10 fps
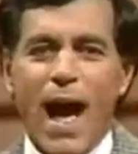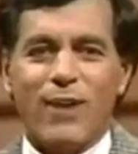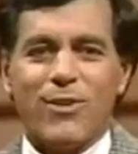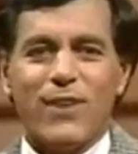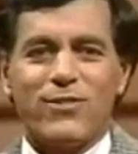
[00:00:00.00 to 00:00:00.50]

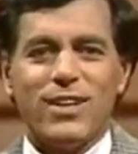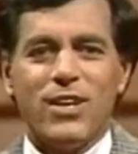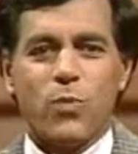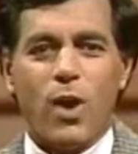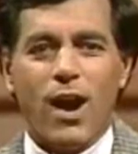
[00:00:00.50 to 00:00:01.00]
right after
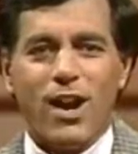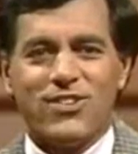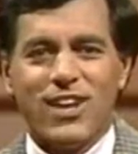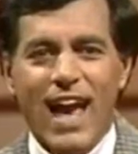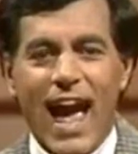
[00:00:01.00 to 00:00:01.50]
these words
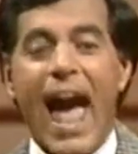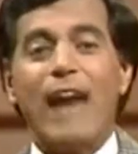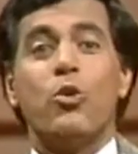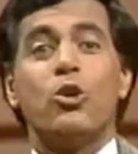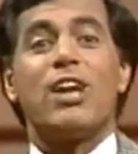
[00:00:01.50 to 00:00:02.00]
and
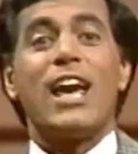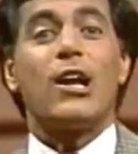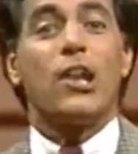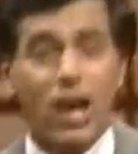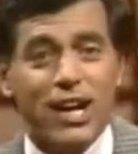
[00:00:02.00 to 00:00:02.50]
we'll take a
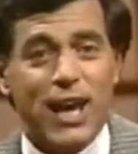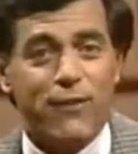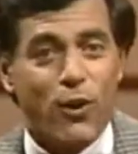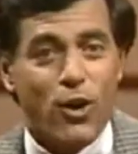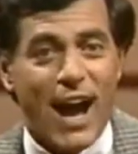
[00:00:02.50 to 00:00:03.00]
look at that
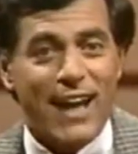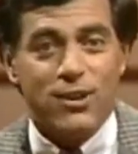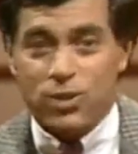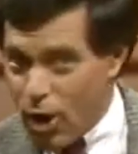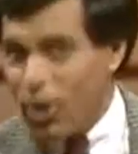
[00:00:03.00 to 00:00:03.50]
book on
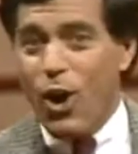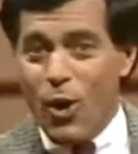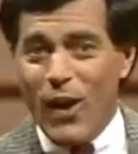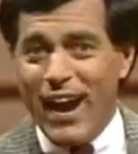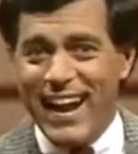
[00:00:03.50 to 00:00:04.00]
Don't Go
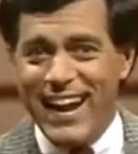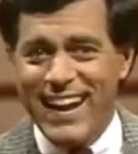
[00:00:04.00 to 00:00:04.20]
Away.